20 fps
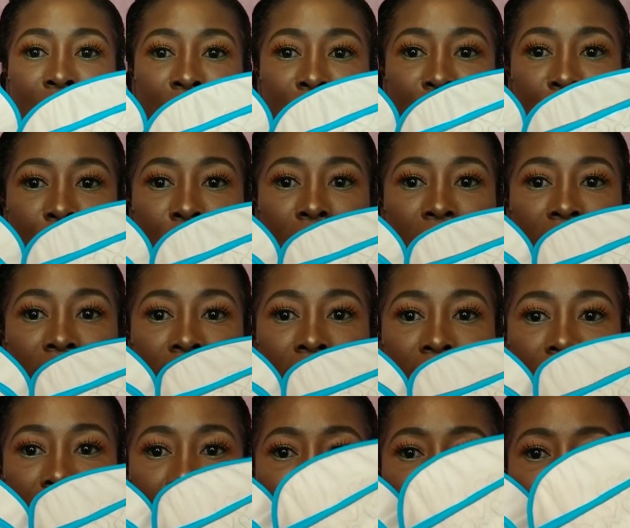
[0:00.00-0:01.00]
use
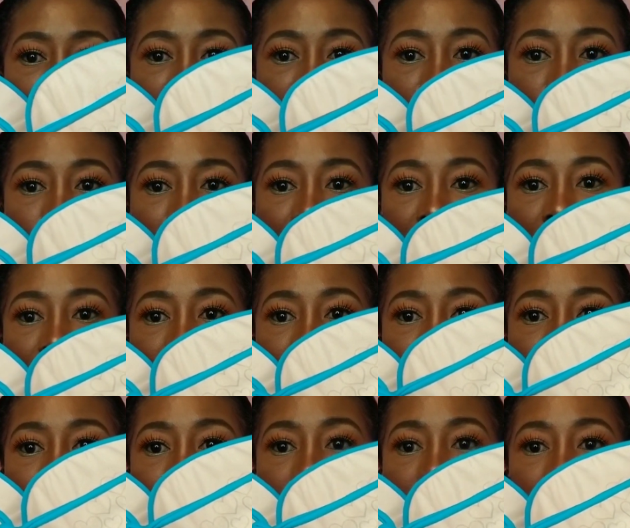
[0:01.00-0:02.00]
the adjuster
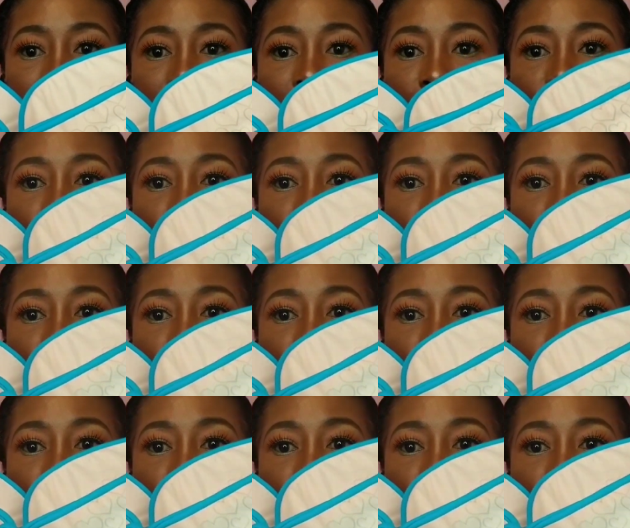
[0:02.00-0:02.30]
bands and these